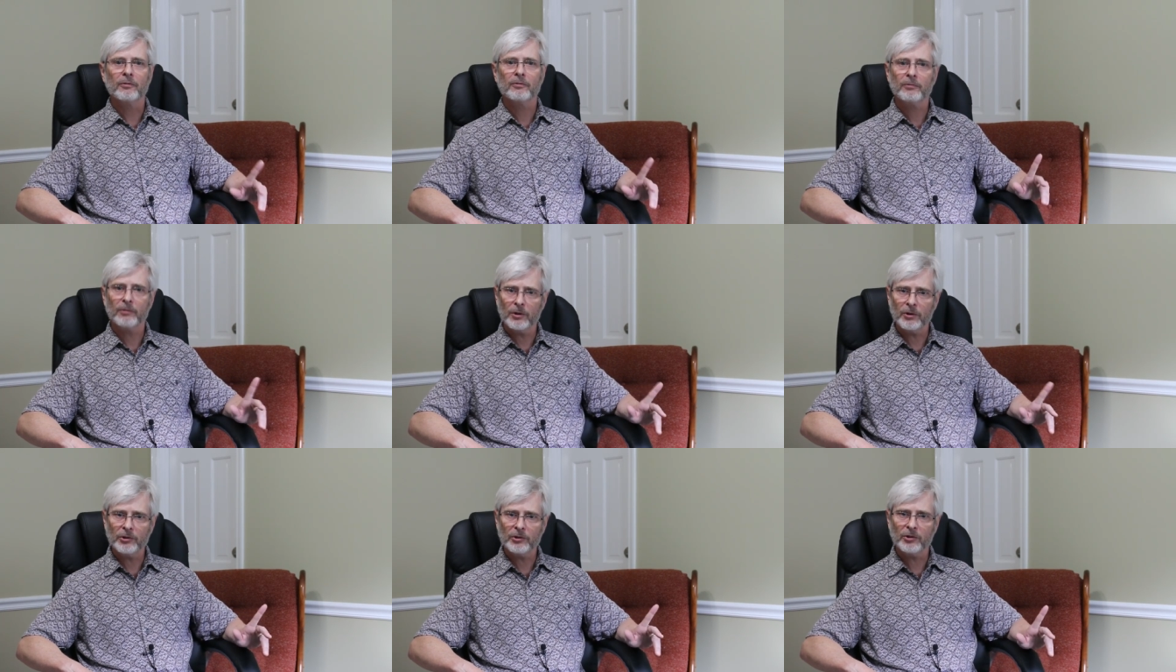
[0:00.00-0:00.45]

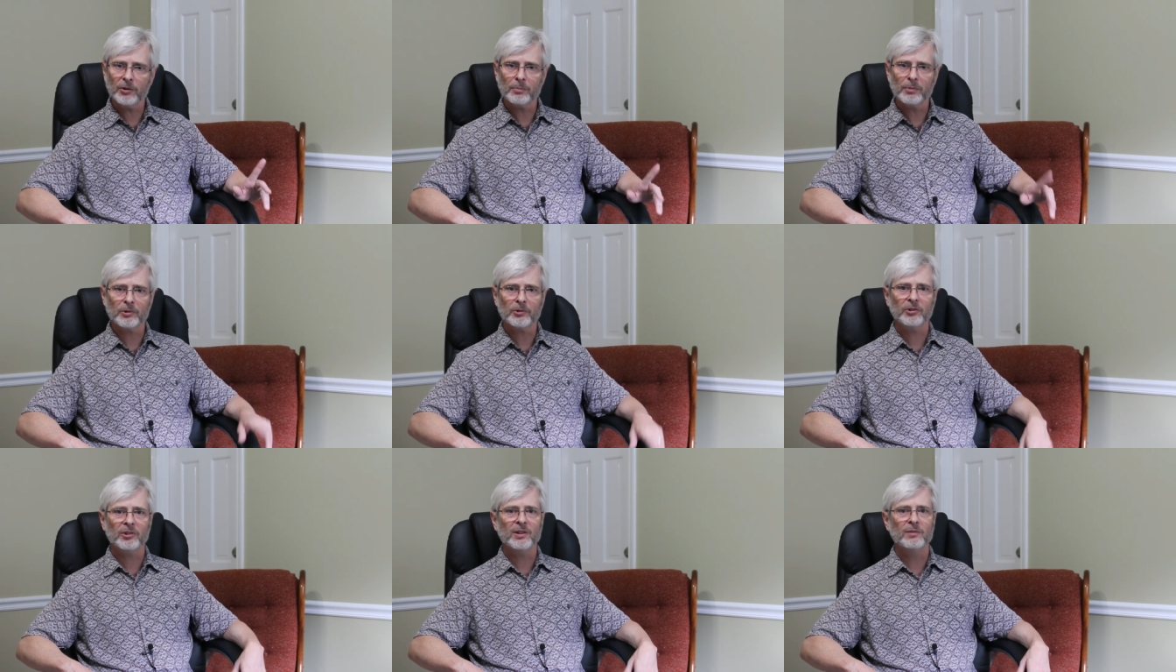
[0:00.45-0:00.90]
first to
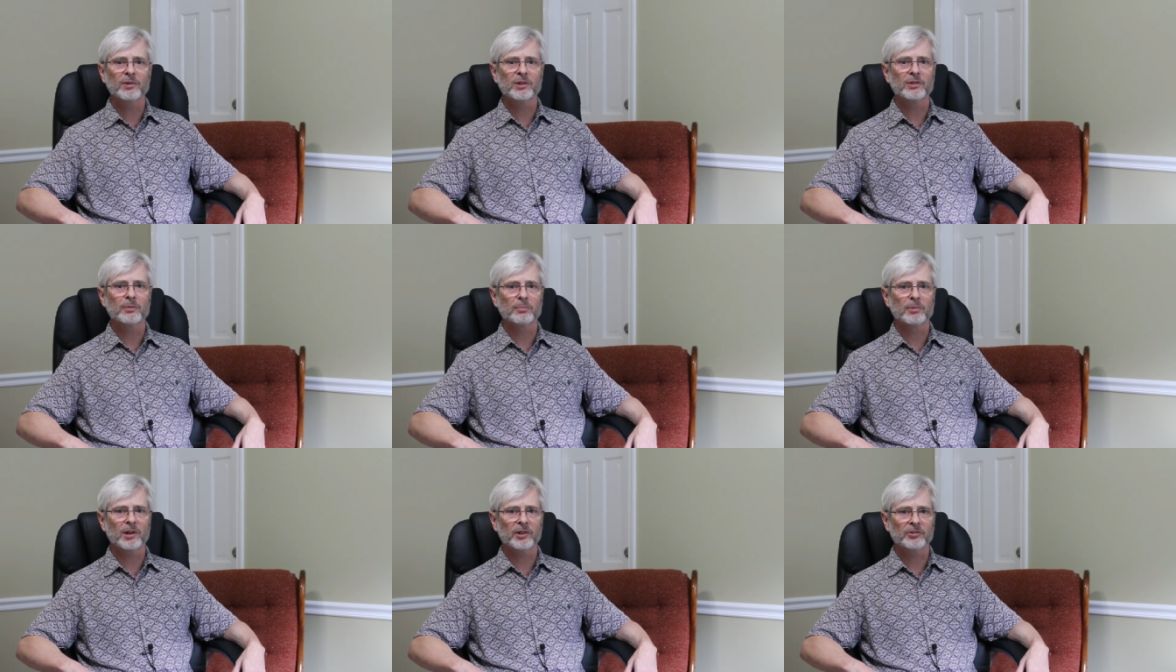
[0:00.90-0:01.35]
perceive what
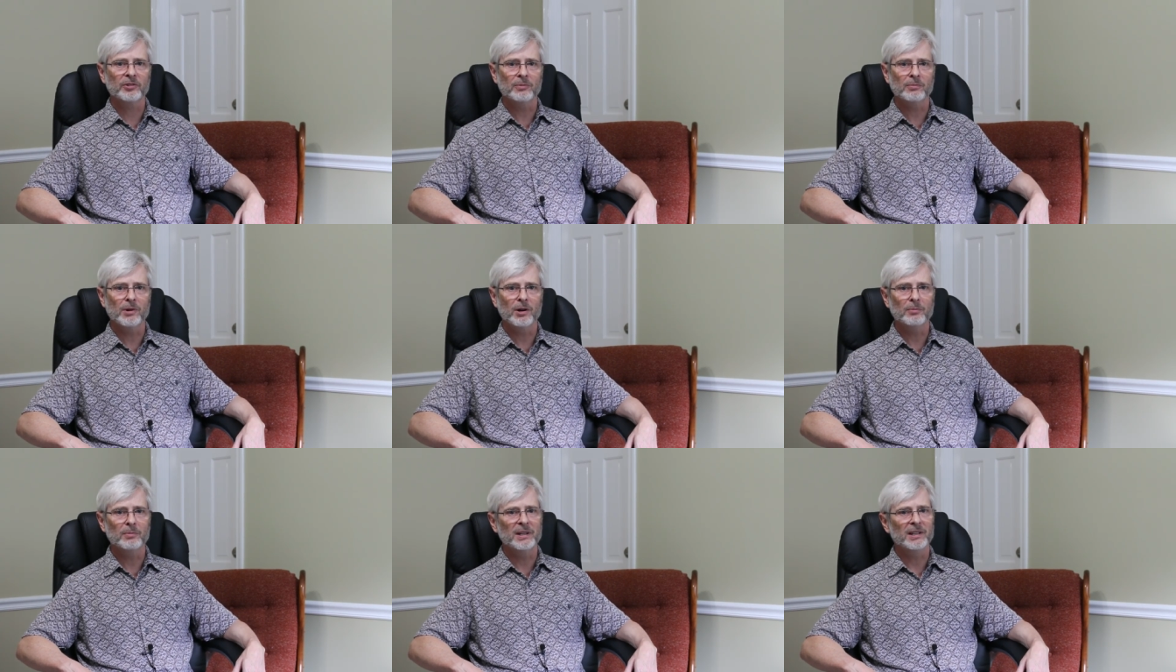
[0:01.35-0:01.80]
the
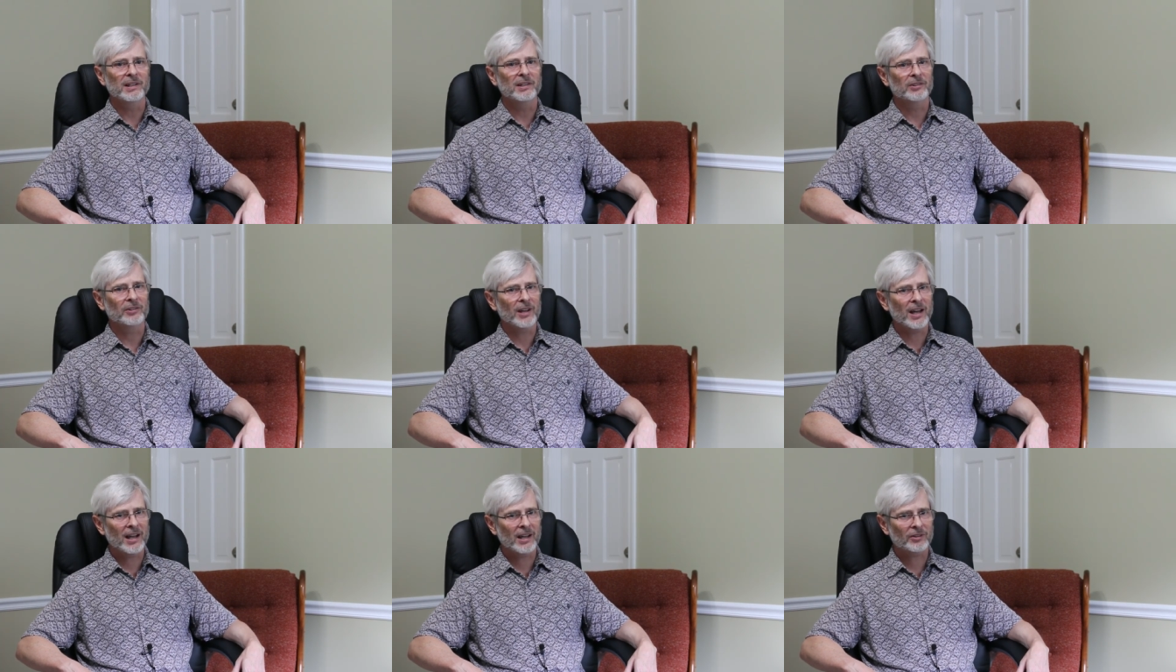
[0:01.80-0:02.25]
present moment
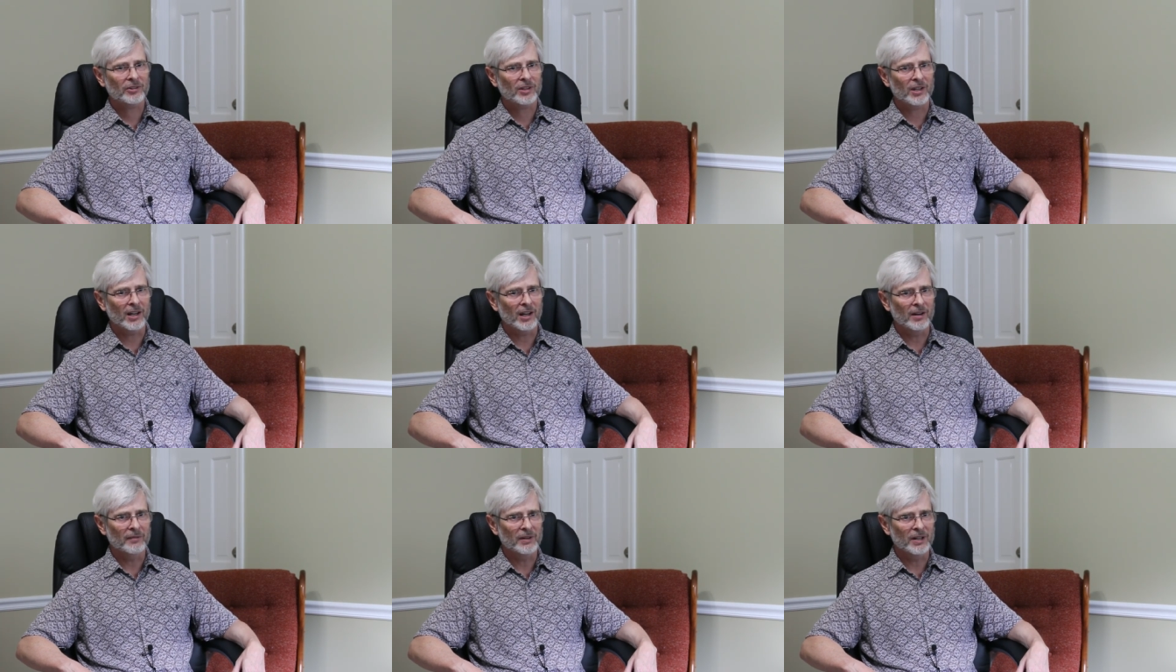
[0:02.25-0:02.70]
is
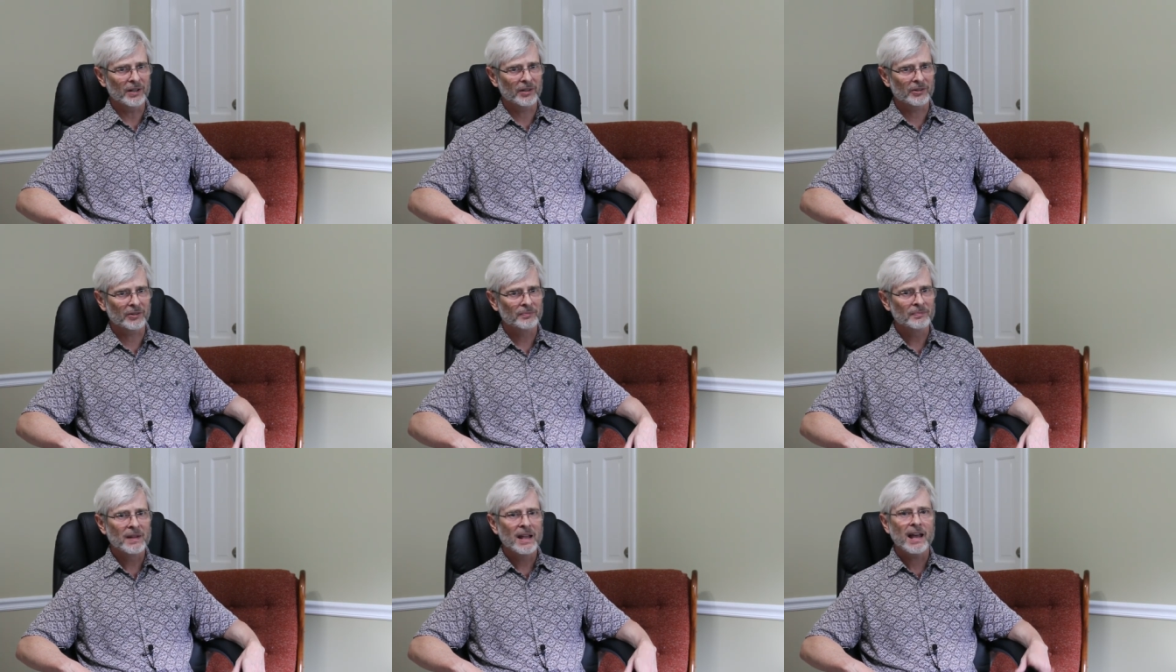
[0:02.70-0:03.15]
asking of
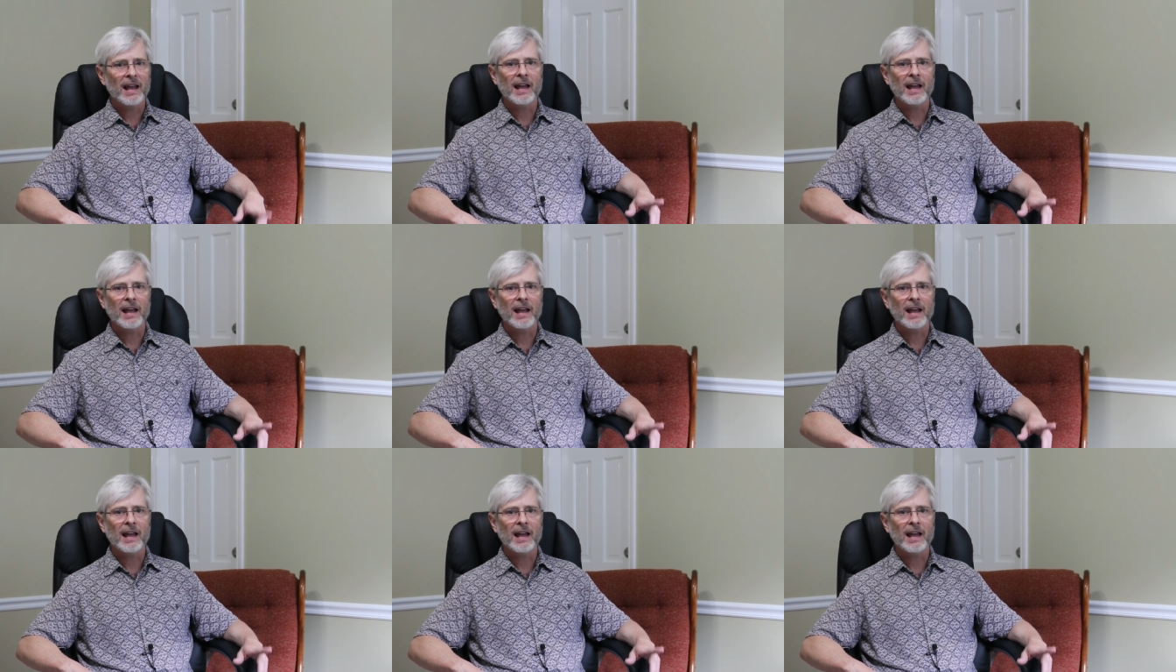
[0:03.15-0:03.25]
us,